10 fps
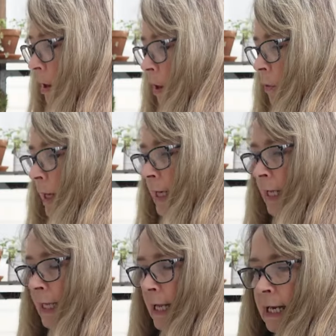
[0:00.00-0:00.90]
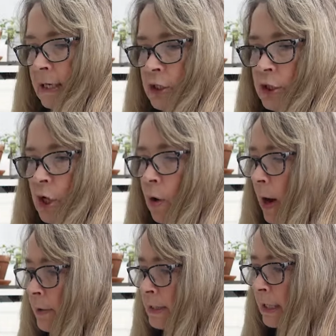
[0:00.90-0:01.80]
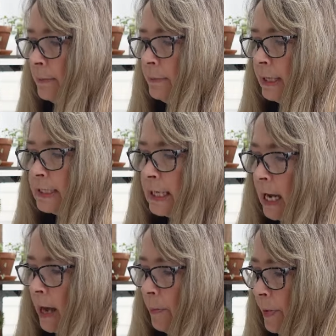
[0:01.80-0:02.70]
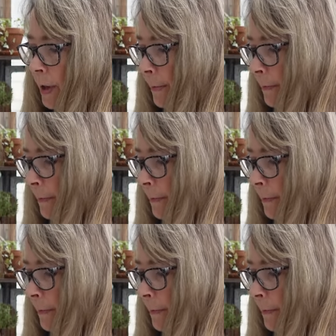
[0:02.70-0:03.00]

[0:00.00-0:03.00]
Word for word: Alrighty then, so I was gonna mix up